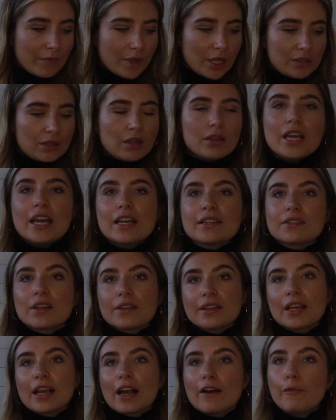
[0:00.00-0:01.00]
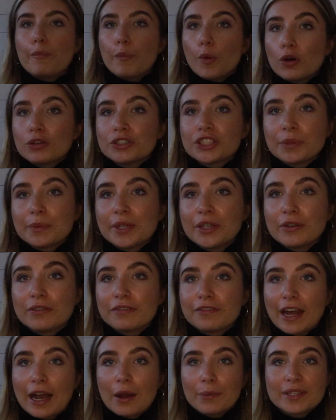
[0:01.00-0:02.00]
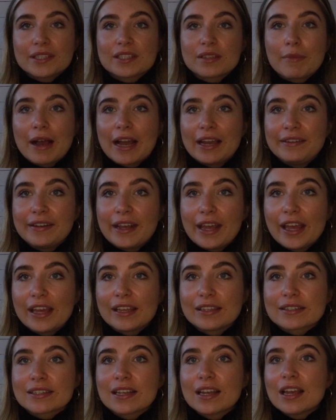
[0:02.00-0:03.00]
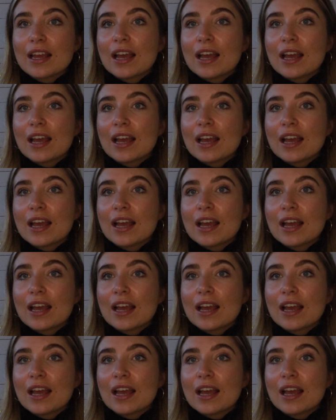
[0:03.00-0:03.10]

So yeah, so I think I've bored you enough now with some ideas,